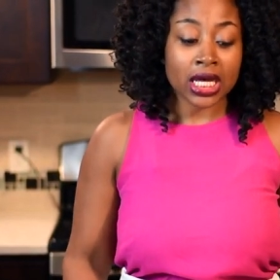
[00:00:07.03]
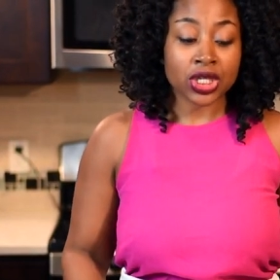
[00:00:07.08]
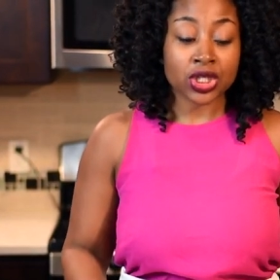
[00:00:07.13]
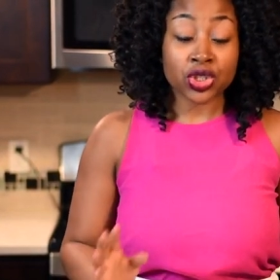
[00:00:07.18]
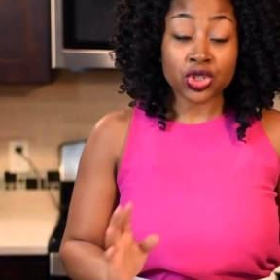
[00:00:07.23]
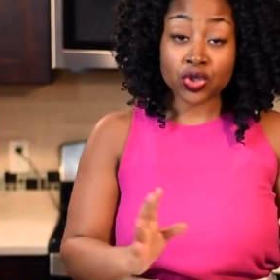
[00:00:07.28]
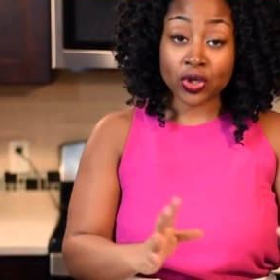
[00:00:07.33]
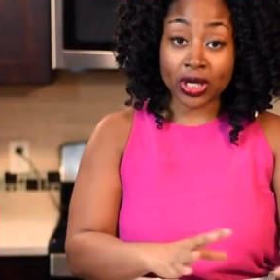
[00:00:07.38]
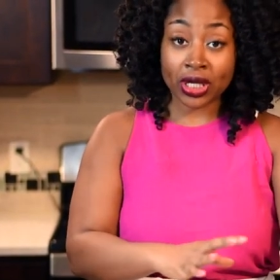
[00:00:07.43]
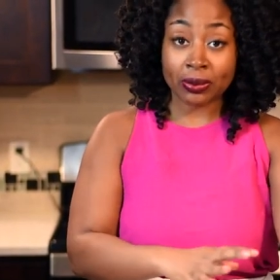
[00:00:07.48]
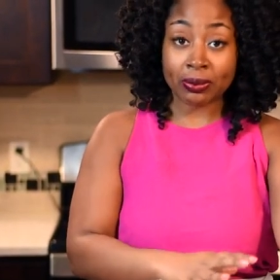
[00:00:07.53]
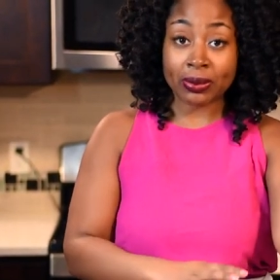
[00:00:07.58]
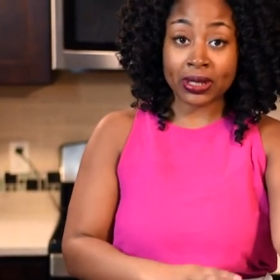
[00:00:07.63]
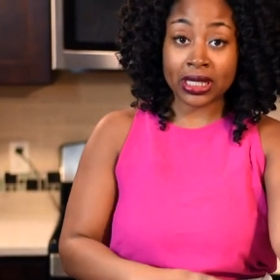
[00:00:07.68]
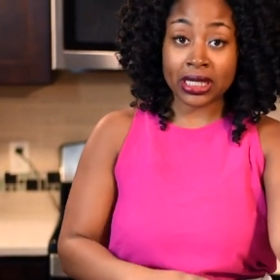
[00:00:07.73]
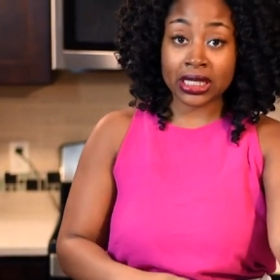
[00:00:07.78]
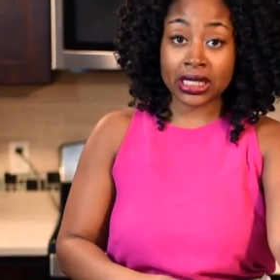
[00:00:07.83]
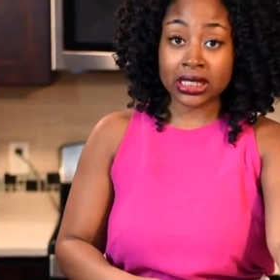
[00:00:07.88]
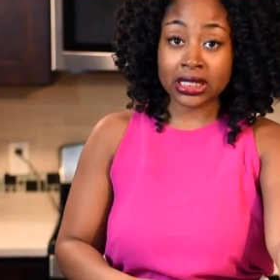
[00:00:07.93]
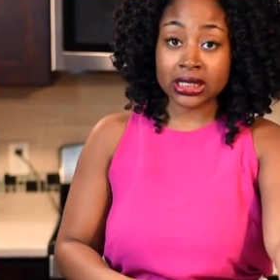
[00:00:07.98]
string
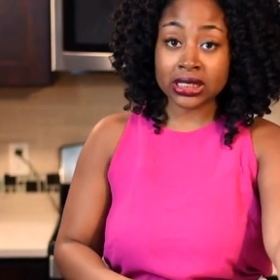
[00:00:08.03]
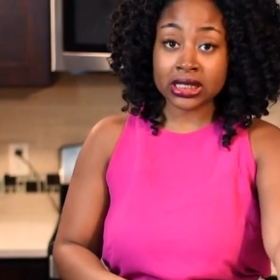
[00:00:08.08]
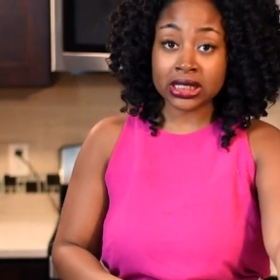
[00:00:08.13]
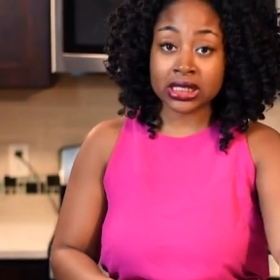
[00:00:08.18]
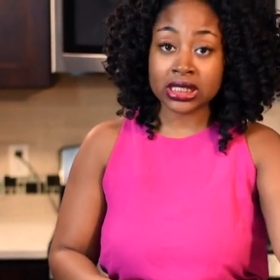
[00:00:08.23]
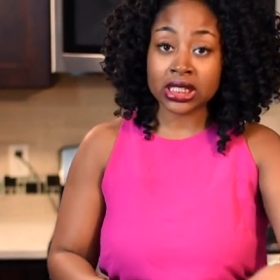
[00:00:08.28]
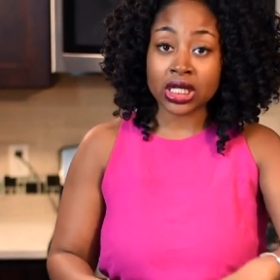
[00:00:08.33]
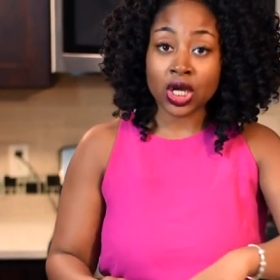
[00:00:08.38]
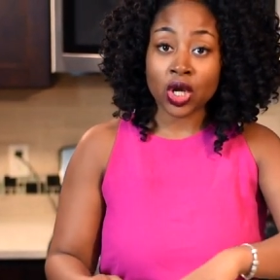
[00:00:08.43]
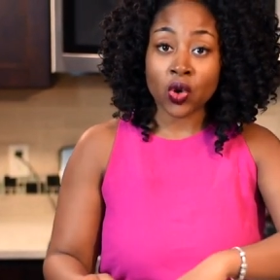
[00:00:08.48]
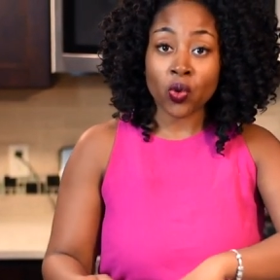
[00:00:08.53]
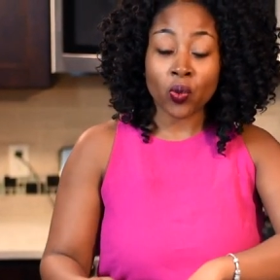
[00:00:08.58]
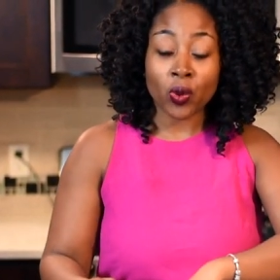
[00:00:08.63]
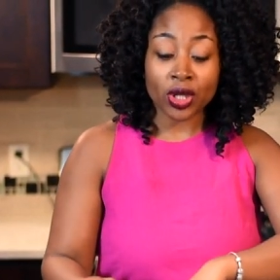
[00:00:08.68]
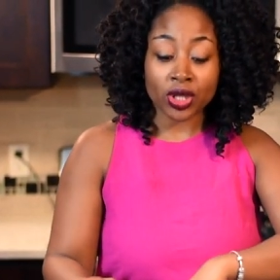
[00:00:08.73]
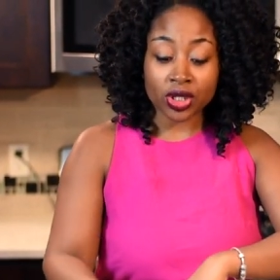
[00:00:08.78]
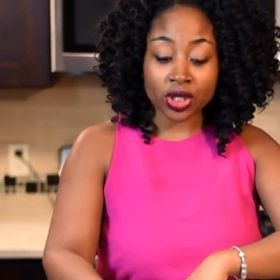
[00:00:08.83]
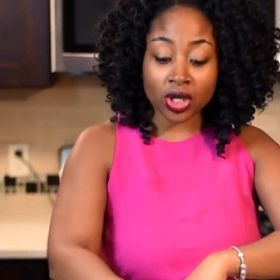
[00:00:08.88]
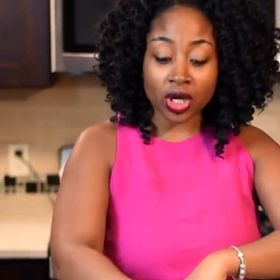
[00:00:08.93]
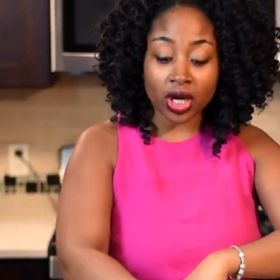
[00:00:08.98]
beans
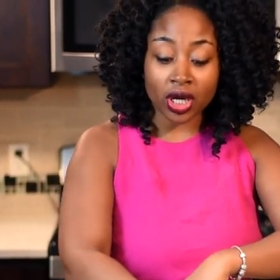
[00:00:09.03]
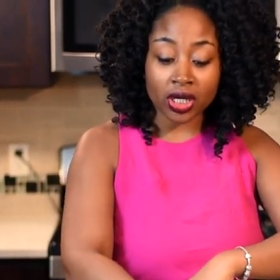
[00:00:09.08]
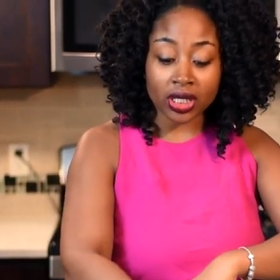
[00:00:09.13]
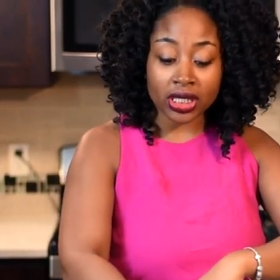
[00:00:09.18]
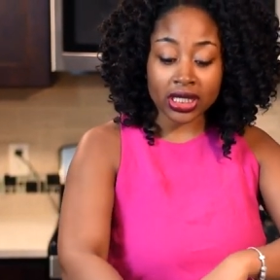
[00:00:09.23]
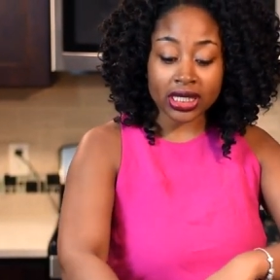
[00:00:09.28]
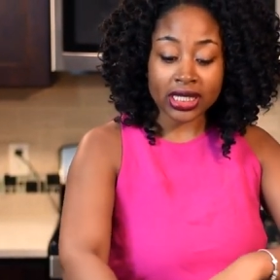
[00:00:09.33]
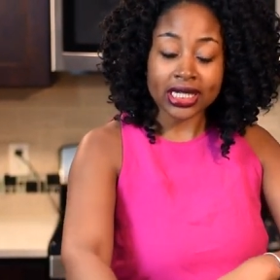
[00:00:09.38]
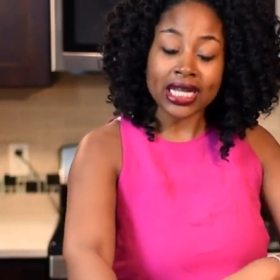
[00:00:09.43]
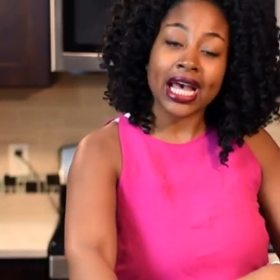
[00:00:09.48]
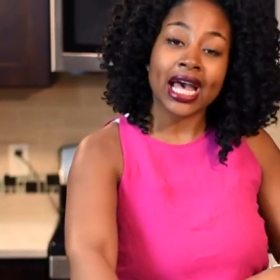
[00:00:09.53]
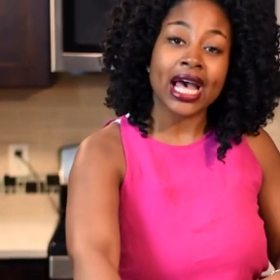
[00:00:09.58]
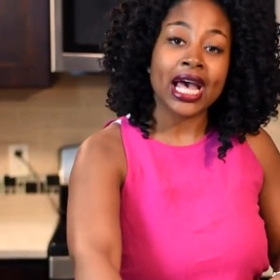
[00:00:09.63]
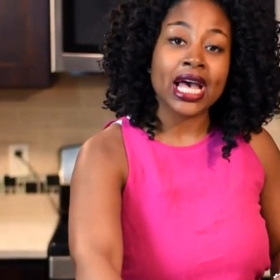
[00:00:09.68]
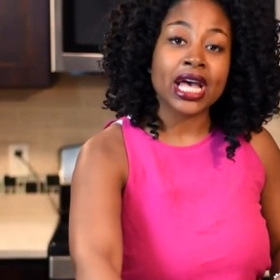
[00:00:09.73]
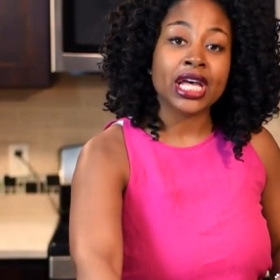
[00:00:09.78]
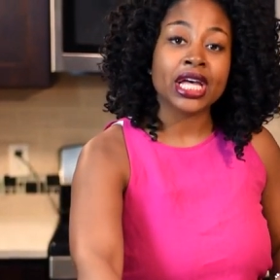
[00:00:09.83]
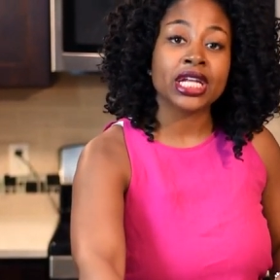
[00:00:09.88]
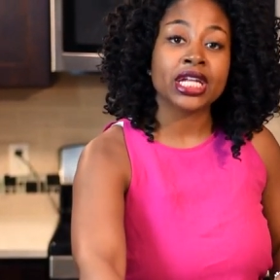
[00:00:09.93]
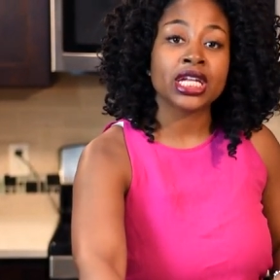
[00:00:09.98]
with garlic
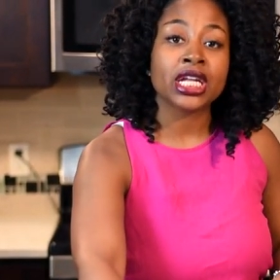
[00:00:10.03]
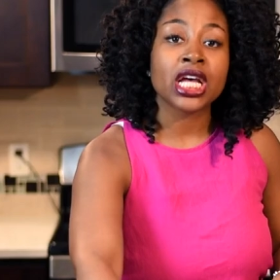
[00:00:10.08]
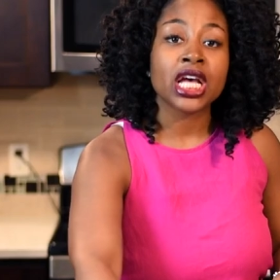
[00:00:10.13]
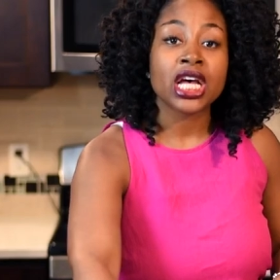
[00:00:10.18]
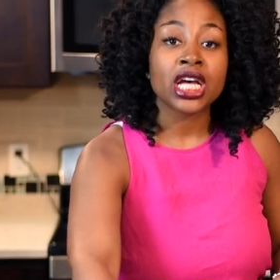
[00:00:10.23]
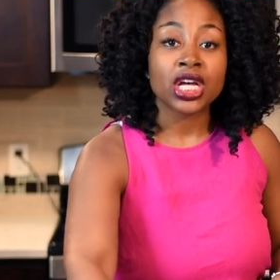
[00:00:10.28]
and